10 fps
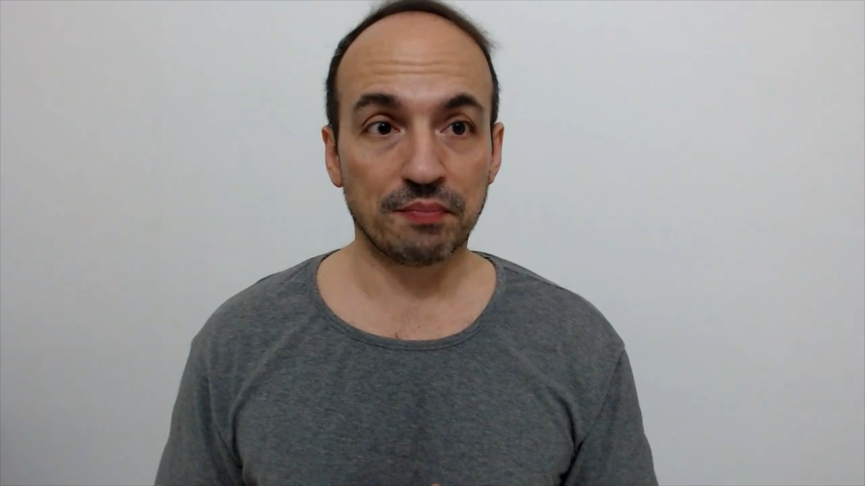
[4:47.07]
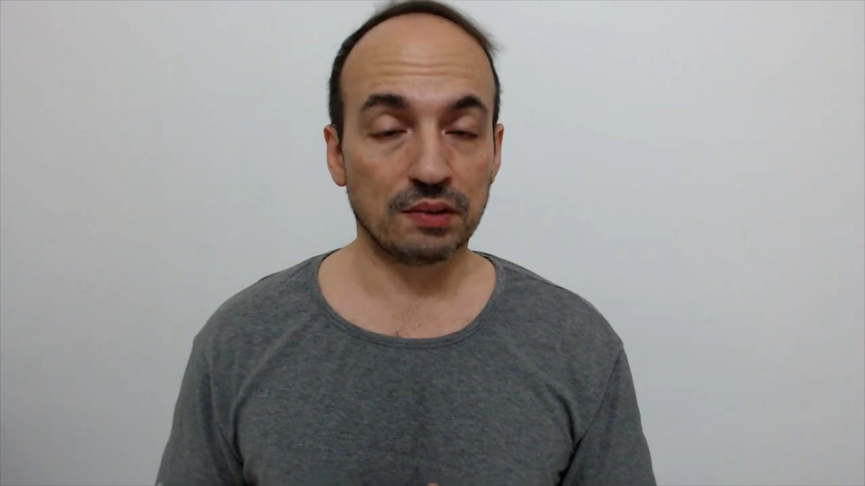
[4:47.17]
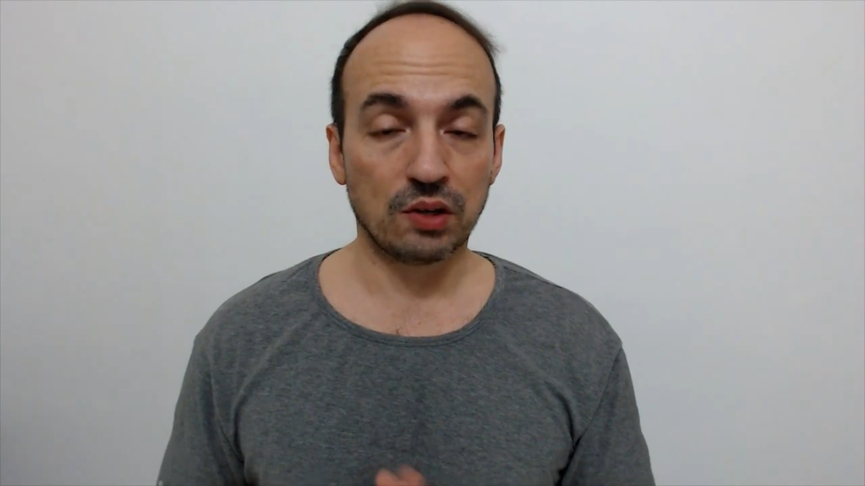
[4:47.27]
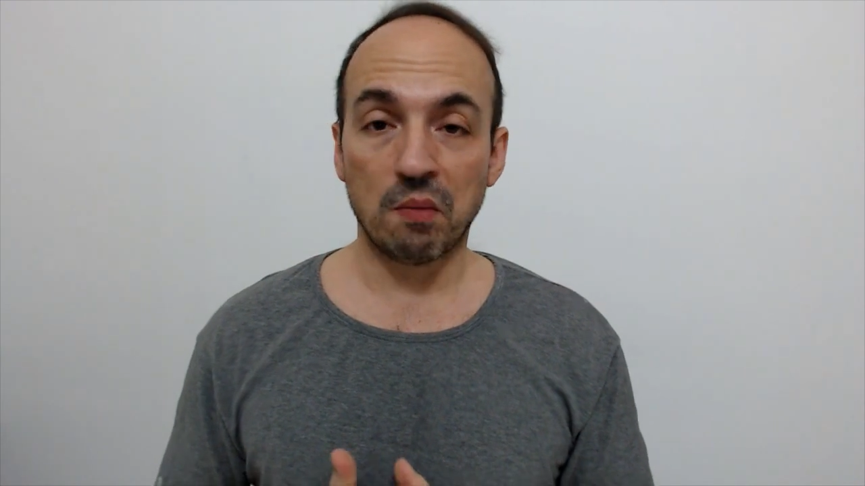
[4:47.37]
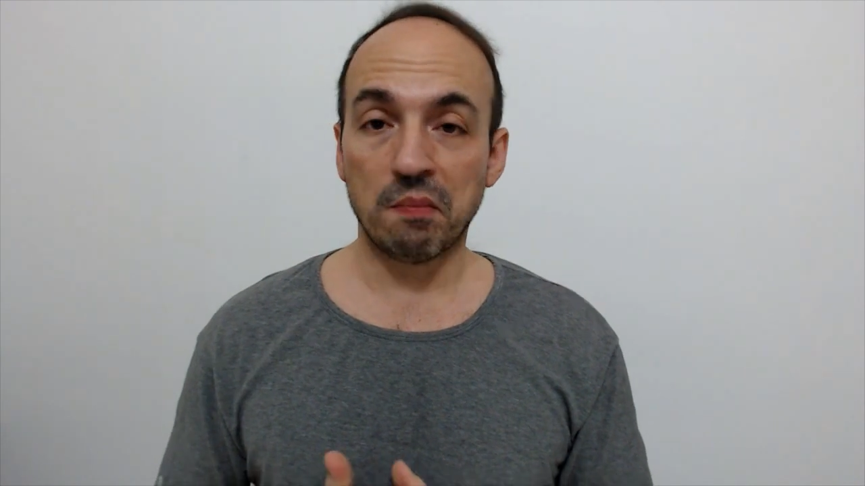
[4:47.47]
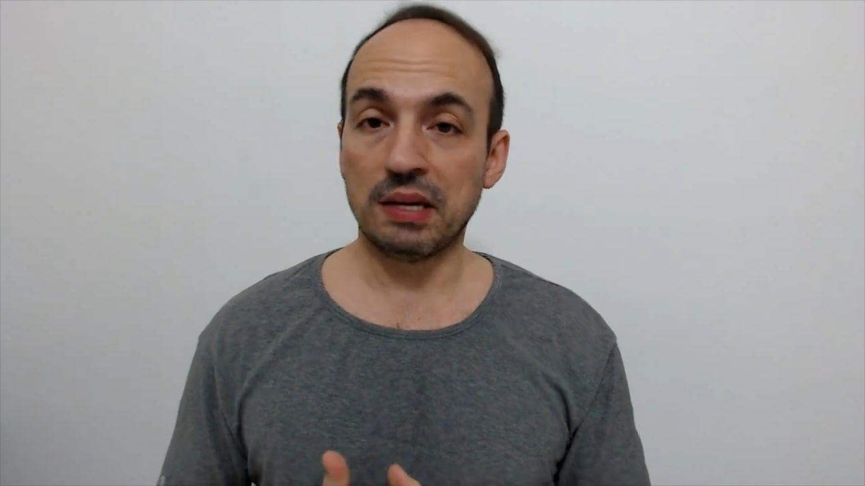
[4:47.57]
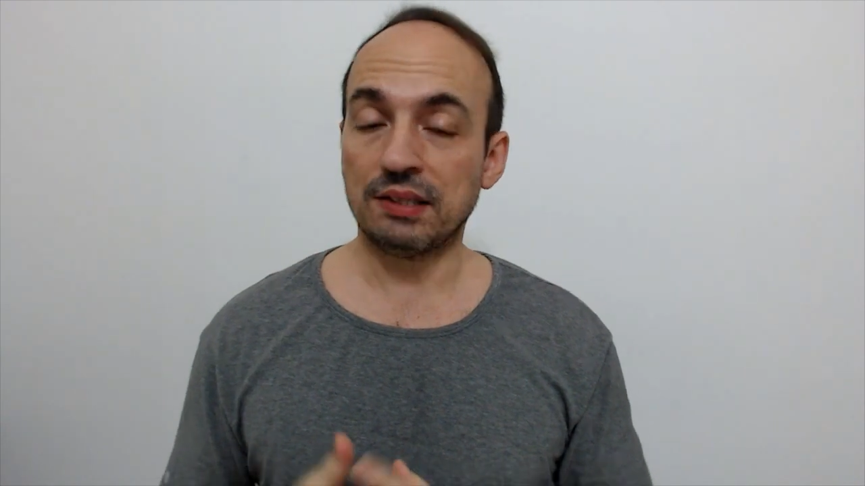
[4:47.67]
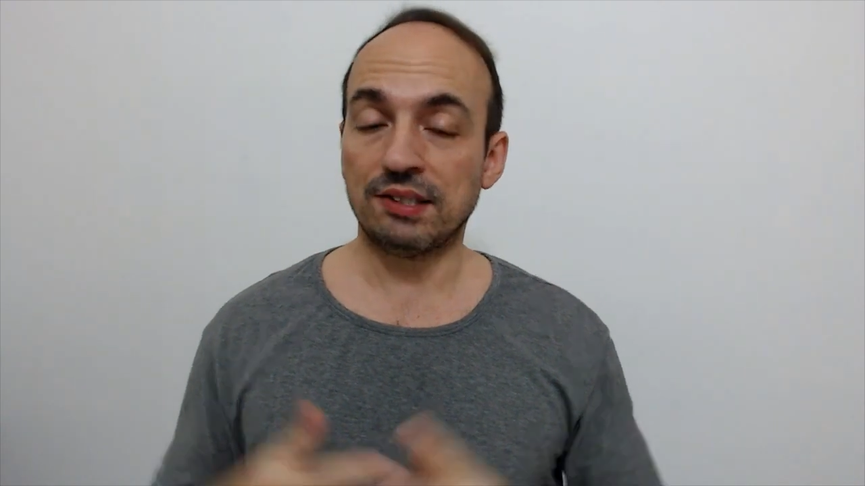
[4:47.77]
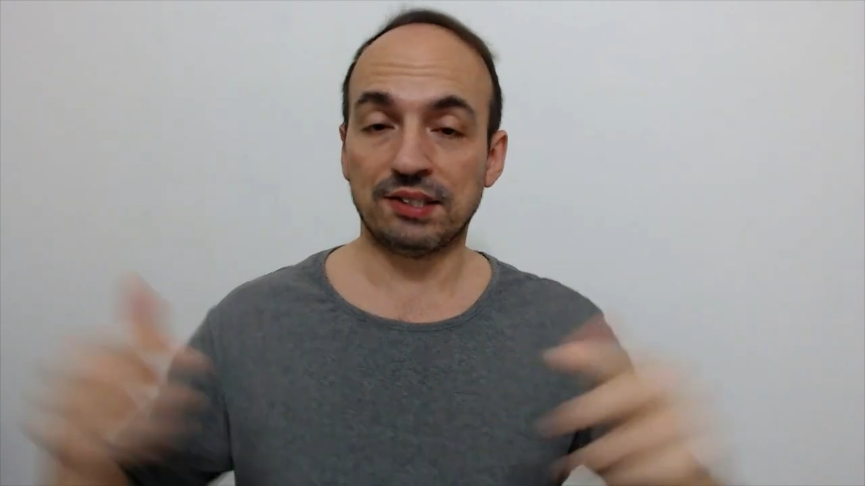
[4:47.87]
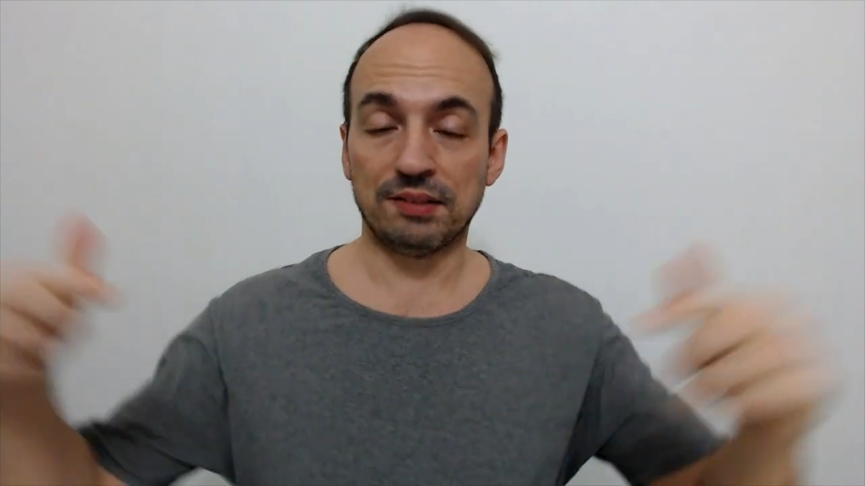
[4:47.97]

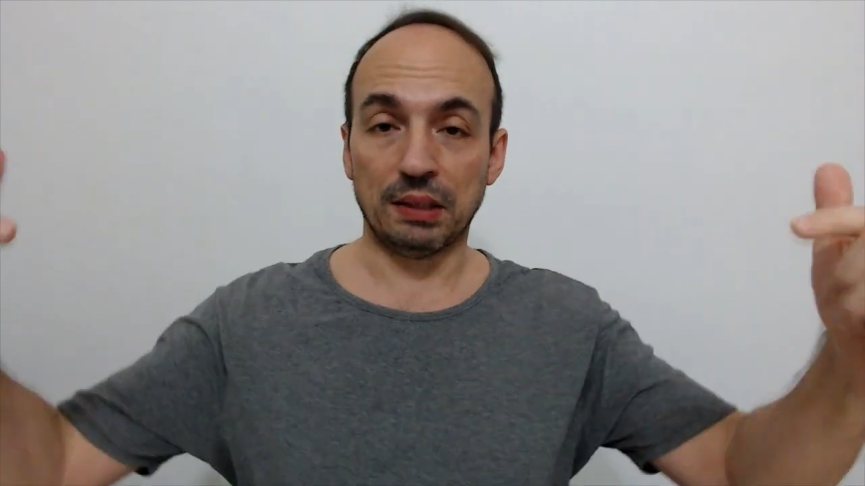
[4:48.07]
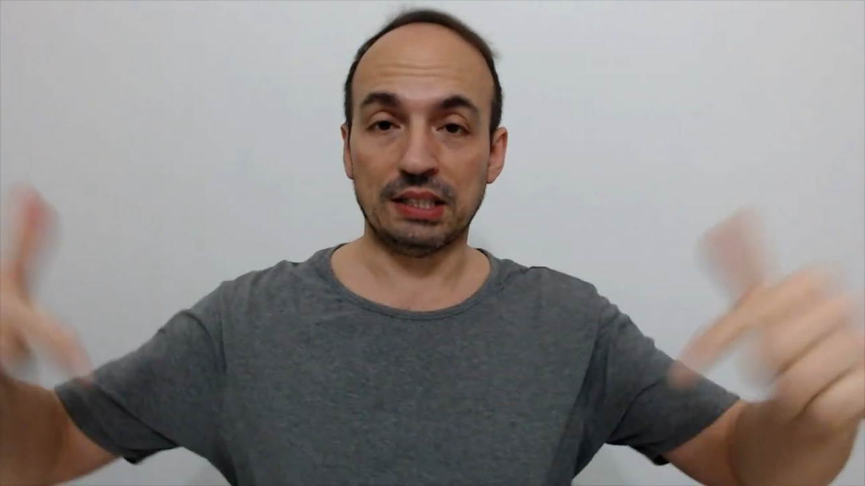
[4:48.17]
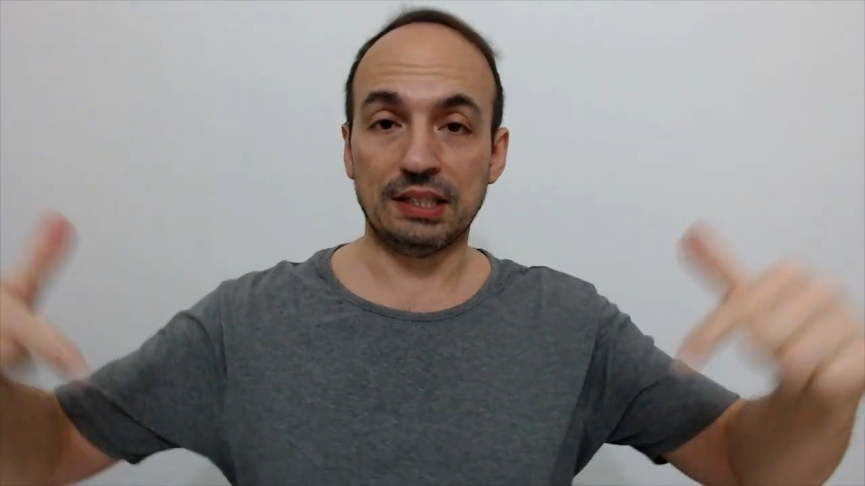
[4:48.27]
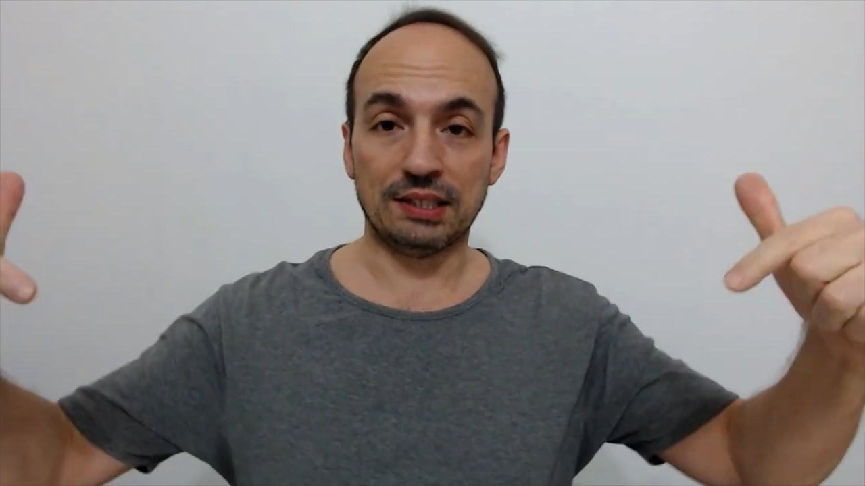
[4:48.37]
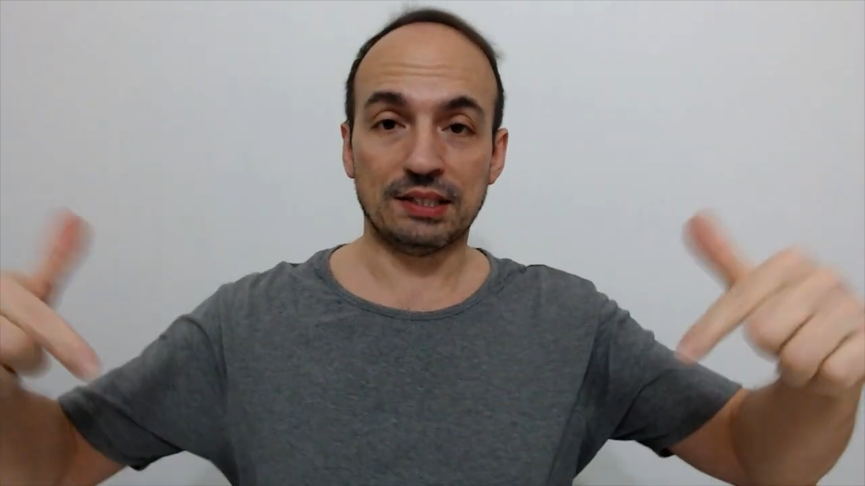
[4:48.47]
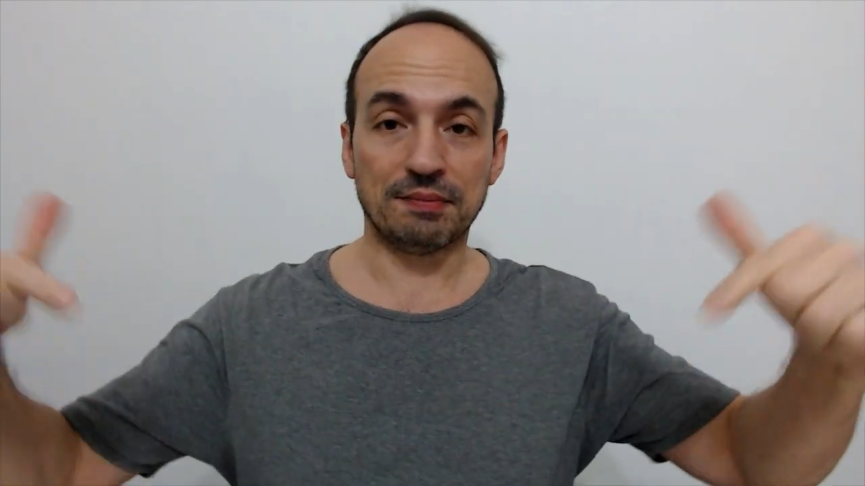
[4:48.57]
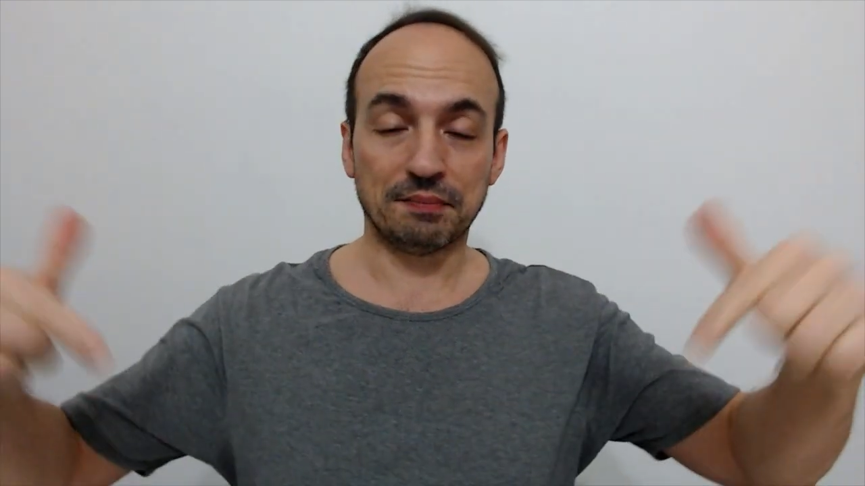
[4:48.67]
Comments, please